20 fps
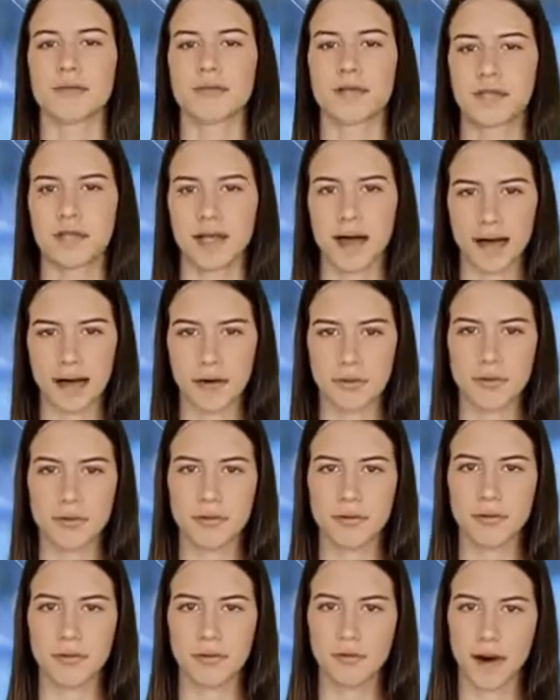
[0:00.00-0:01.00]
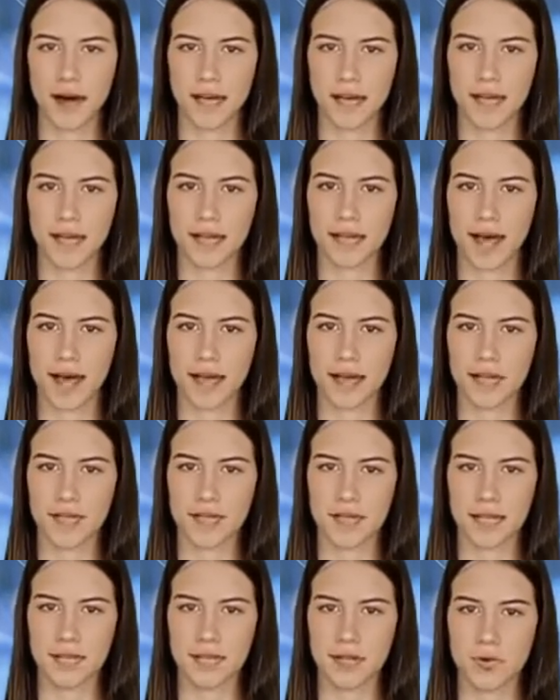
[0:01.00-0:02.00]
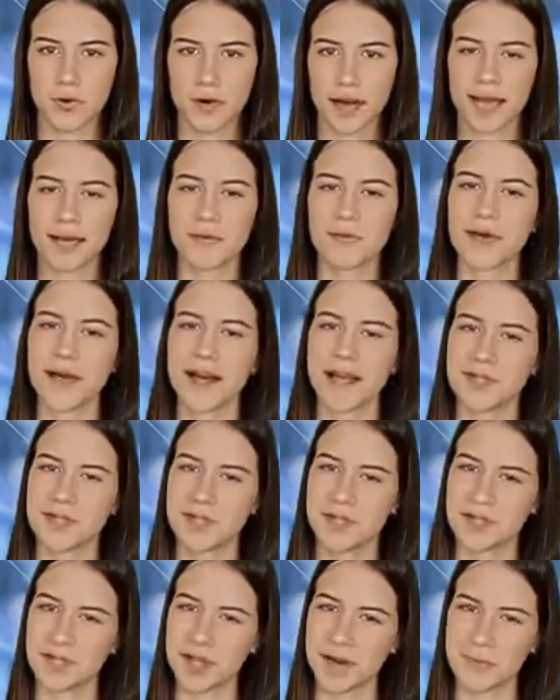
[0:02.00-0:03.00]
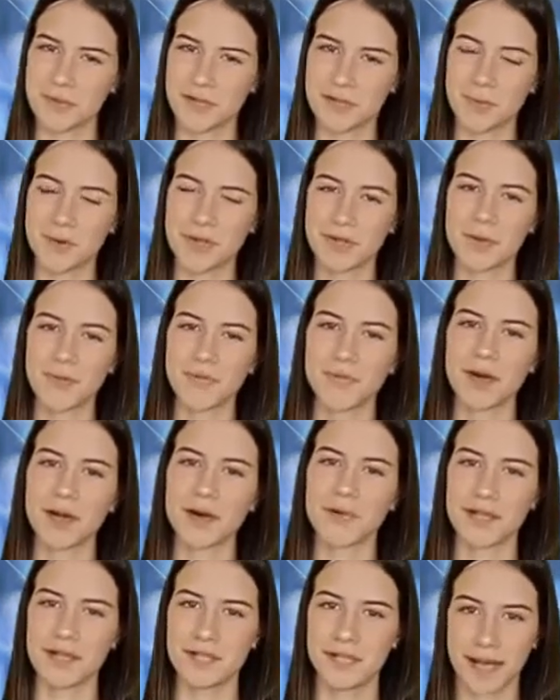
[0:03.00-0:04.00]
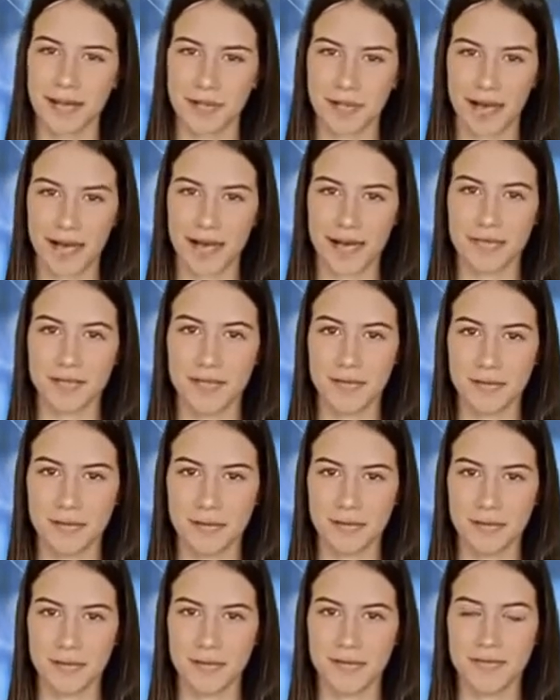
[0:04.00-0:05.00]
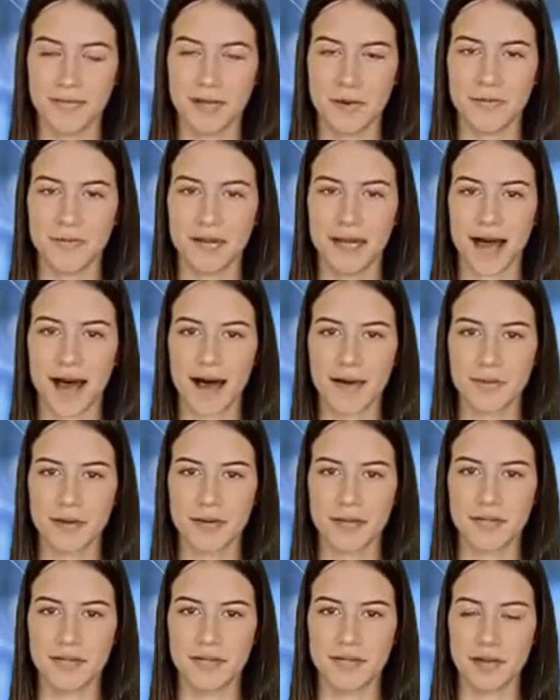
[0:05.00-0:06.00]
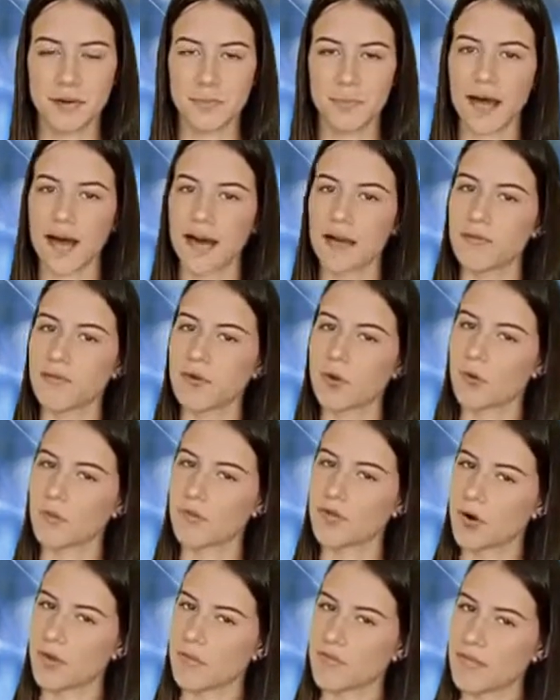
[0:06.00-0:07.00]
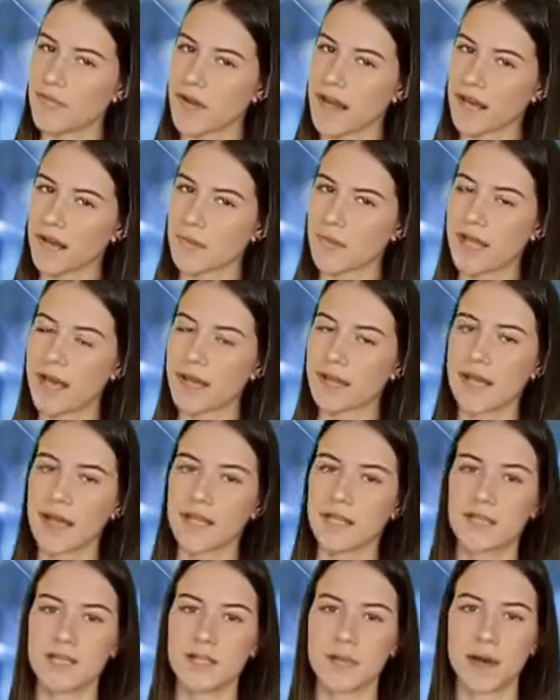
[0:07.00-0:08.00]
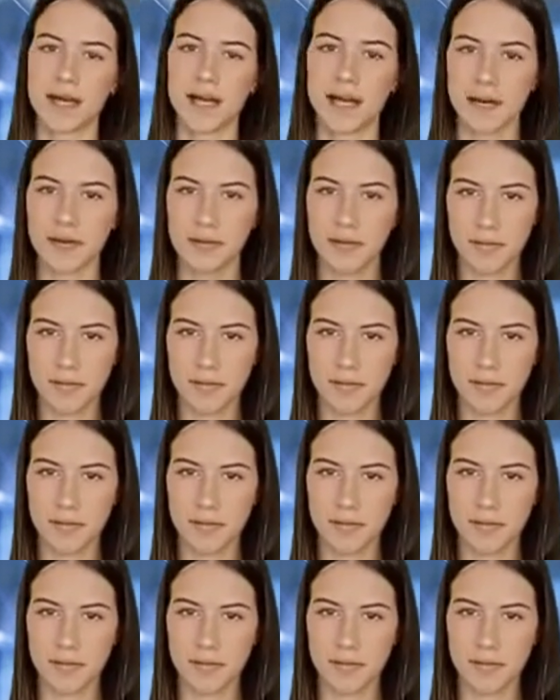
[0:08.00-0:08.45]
the time, money and energy to create relationships with your followers, and yet, something happens to the platform you've developed and they disappear.